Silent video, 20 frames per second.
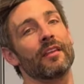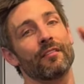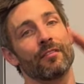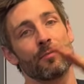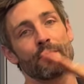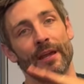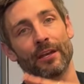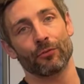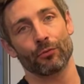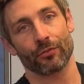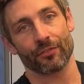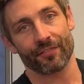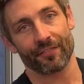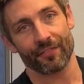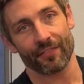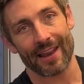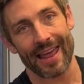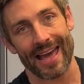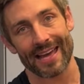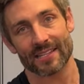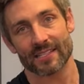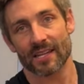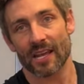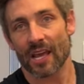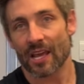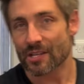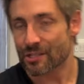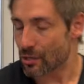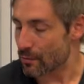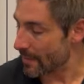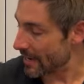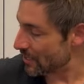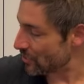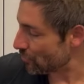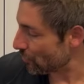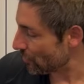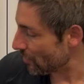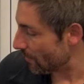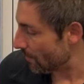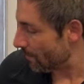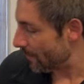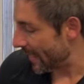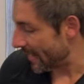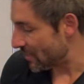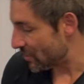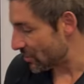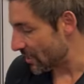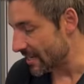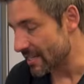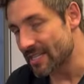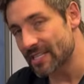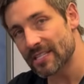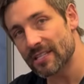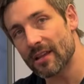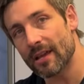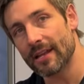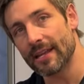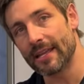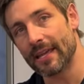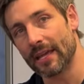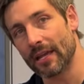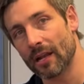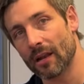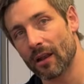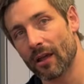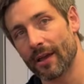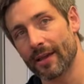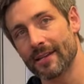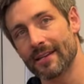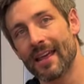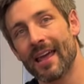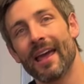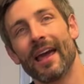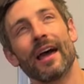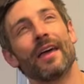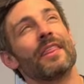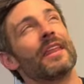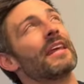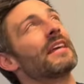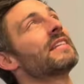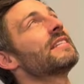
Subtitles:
than if the bench was flat. So make sure your bench is slightly inclined and then